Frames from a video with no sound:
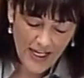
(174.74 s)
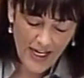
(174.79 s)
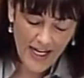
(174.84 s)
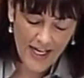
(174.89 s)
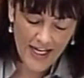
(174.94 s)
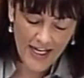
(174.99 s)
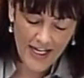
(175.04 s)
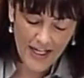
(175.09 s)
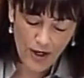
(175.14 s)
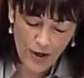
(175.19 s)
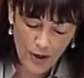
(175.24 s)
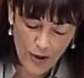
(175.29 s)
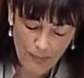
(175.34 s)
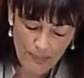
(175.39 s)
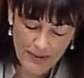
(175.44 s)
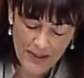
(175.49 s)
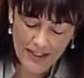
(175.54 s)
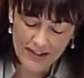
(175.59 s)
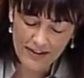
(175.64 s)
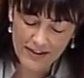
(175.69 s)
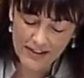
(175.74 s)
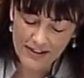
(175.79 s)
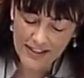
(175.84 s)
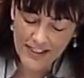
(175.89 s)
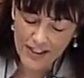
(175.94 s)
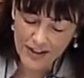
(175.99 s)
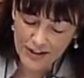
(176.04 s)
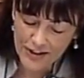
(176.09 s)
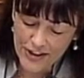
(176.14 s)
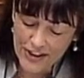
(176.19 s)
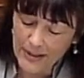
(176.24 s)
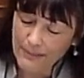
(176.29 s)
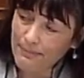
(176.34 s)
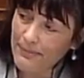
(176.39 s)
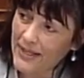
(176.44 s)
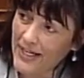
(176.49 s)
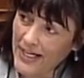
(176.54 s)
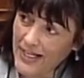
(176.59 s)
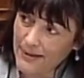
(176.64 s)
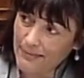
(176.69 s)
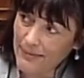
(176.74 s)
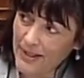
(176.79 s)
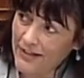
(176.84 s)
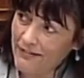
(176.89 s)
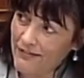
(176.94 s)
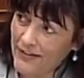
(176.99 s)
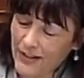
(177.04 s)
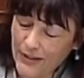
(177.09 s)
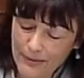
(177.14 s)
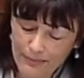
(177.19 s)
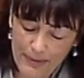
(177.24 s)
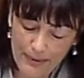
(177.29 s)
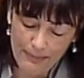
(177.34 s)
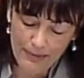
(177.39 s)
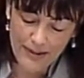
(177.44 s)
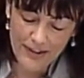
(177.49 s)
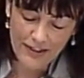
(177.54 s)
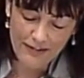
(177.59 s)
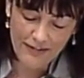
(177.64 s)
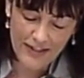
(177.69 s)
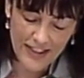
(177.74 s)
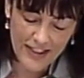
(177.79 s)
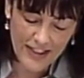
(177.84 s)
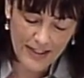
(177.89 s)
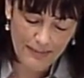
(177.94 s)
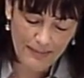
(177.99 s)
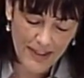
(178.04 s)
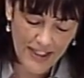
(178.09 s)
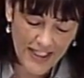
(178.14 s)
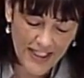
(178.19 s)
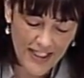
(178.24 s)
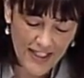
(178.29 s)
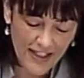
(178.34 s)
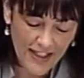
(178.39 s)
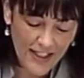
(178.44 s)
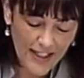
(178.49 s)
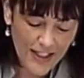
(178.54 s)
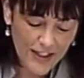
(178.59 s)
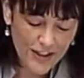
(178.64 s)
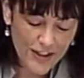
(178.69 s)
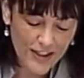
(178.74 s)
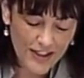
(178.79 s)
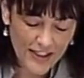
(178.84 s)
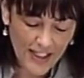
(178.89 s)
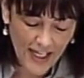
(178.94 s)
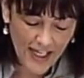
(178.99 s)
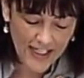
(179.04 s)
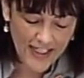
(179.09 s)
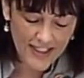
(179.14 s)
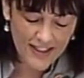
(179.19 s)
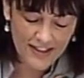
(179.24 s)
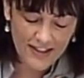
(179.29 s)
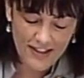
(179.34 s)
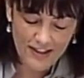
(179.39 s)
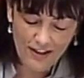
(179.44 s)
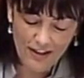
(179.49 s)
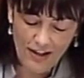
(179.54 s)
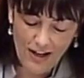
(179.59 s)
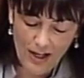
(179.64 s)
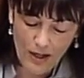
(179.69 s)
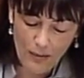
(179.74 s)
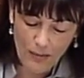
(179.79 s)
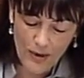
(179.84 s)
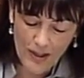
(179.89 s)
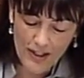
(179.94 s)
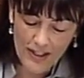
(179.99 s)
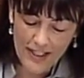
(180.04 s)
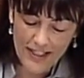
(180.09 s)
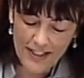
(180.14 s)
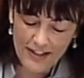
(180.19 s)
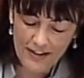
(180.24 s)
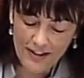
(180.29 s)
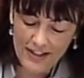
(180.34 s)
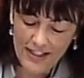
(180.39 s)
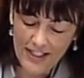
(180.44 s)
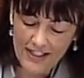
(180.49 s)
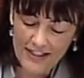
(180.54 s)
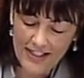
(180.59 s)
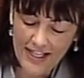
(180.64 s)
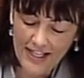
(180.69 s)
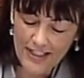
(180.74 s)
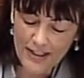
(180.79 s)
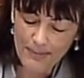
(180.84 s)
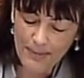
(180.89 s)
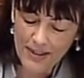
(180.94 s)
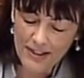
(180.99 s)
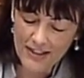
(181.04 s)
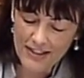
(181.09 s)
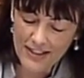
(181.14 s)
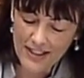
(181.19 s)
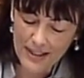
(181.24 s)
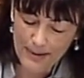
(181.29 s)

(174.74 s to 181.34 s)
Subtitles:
and I hope that the leadership and my fellow members of this committee do not consider our work on Internet tax policy